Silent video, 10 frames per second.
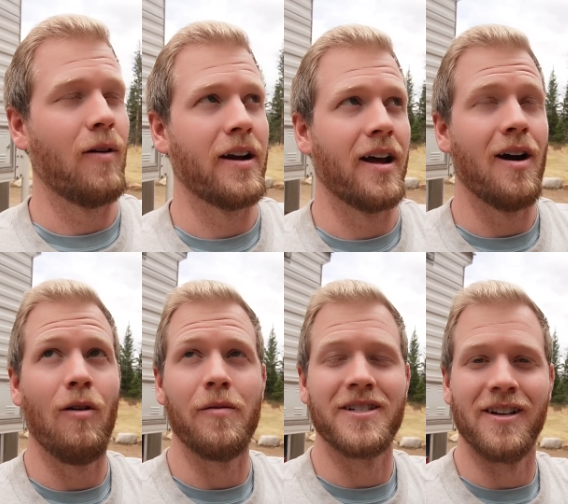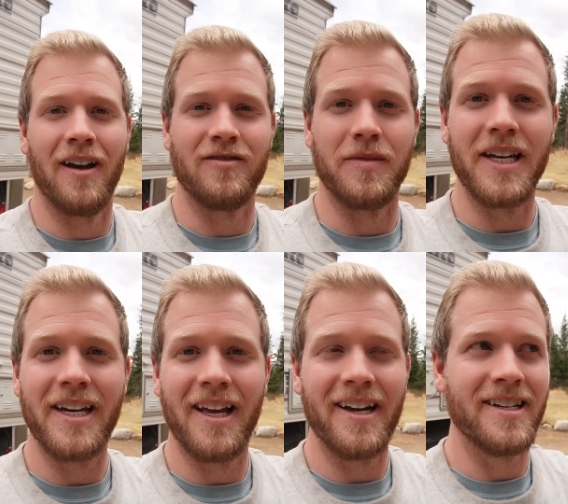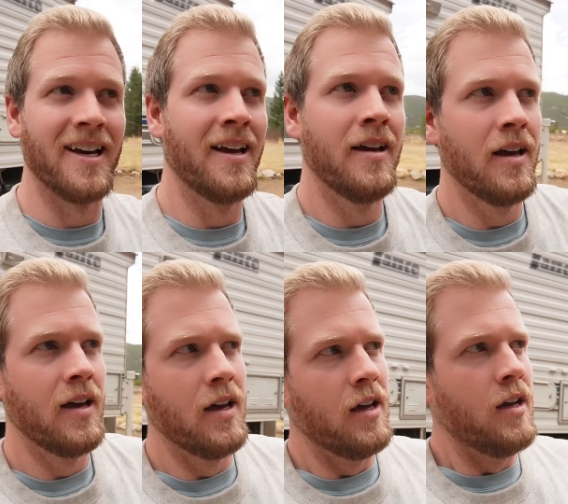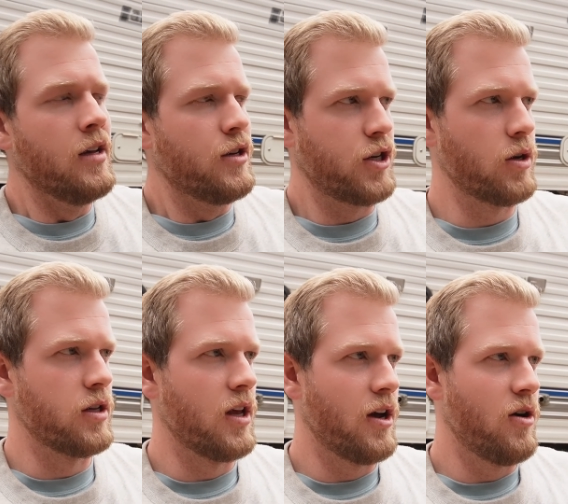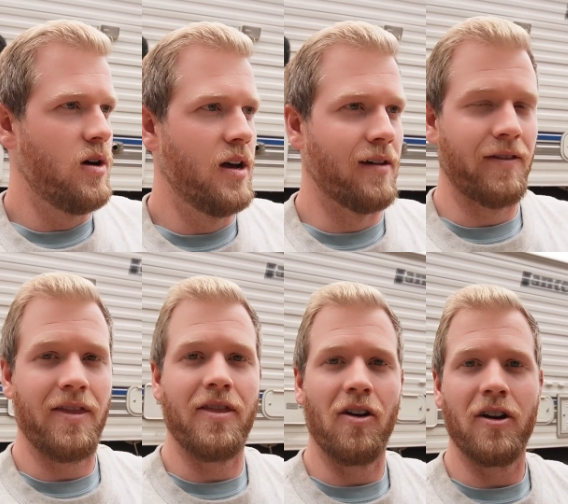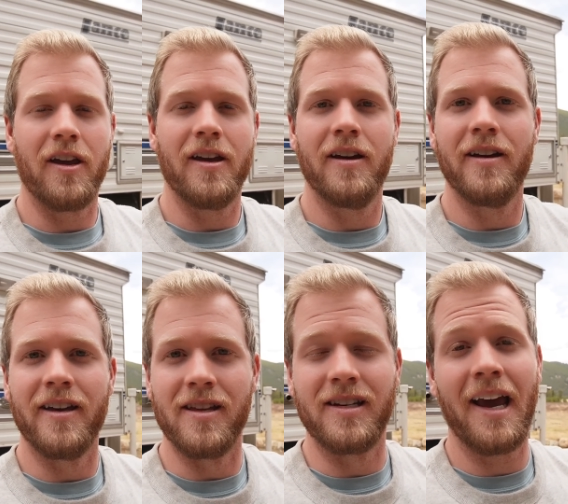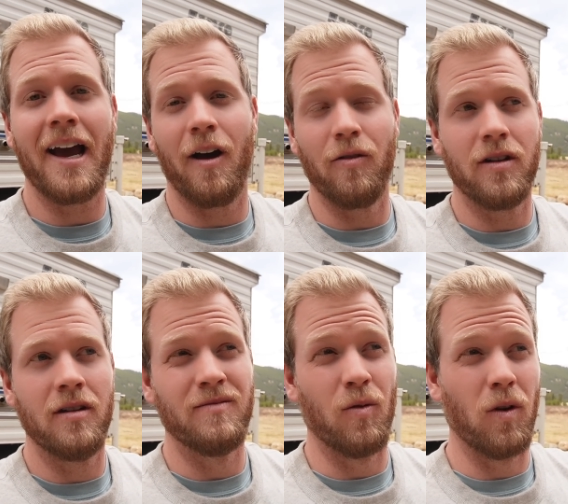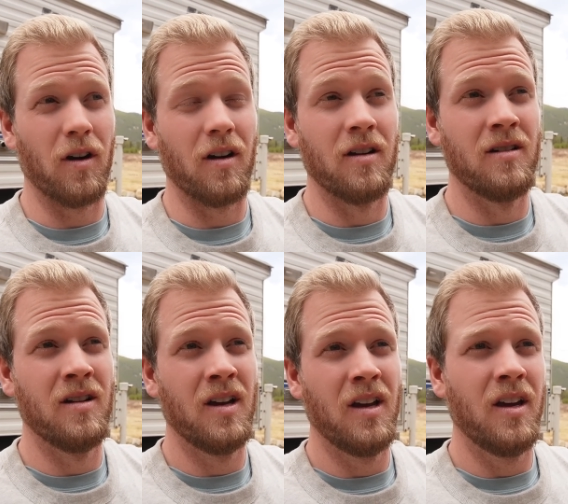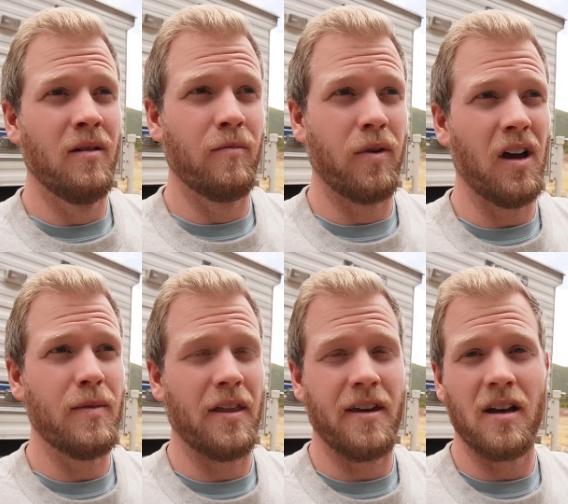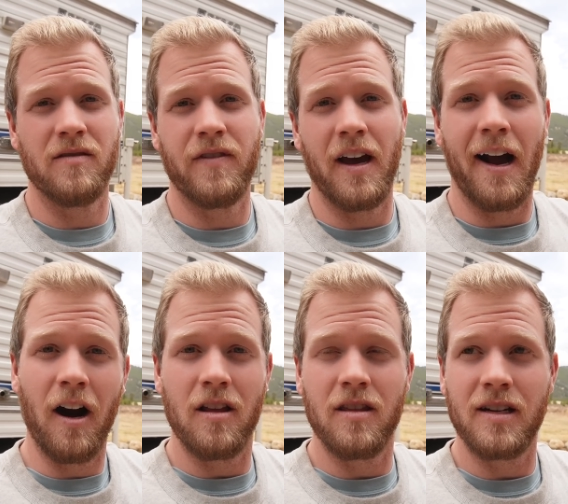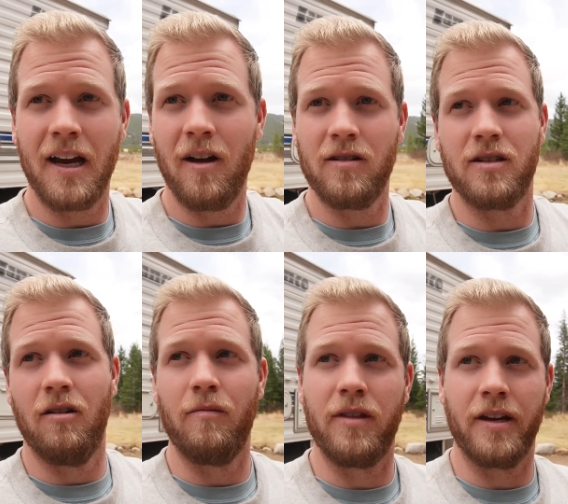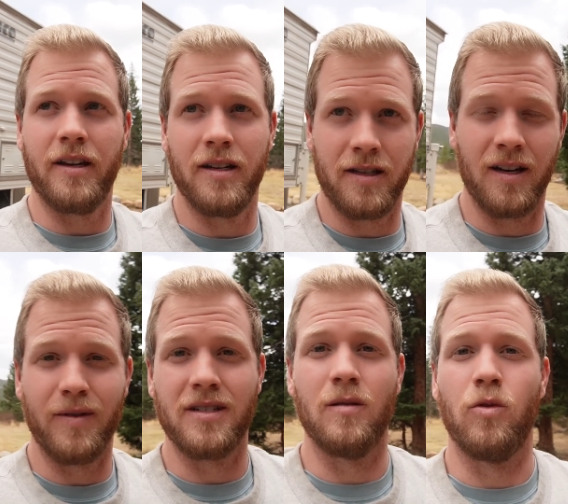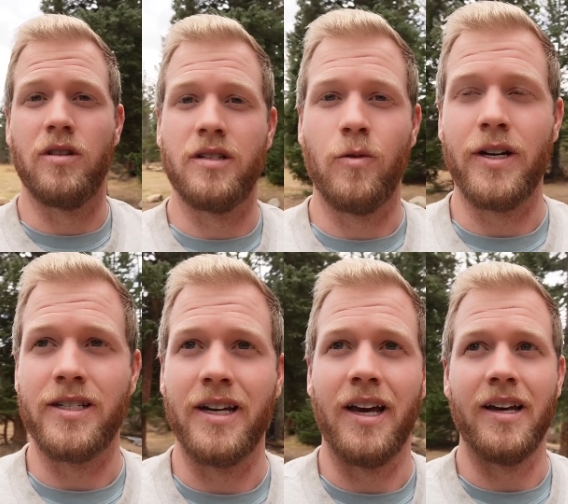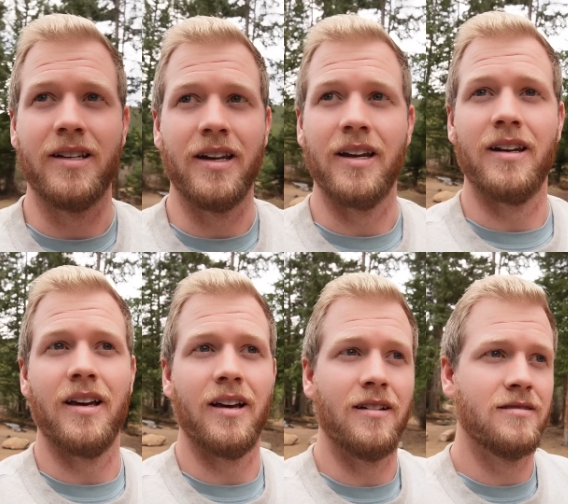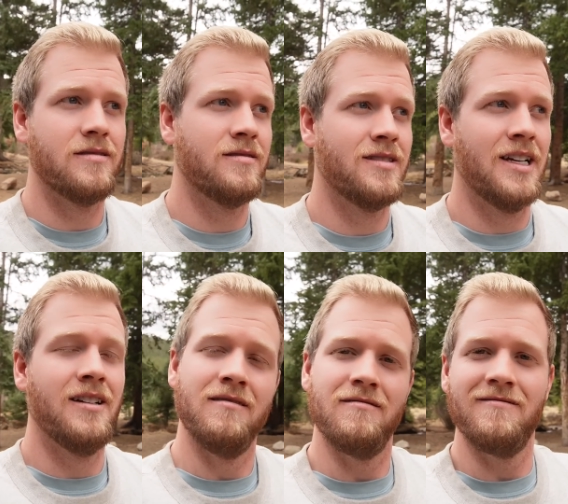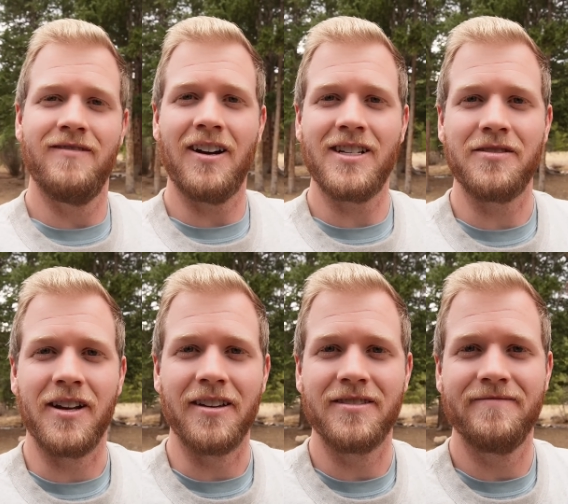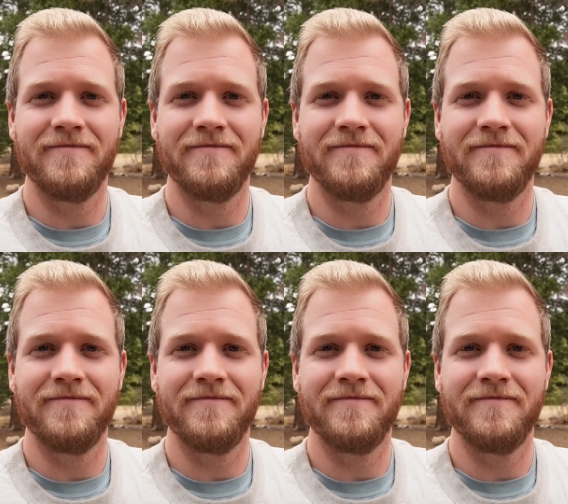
right now while we still have some daylight. Shows a low of 30 in the town, but we're probably about 1,000 feet higher than the town, so I'm thinking it's going to be somewhere in the 20s tonight, and fire sounds nice.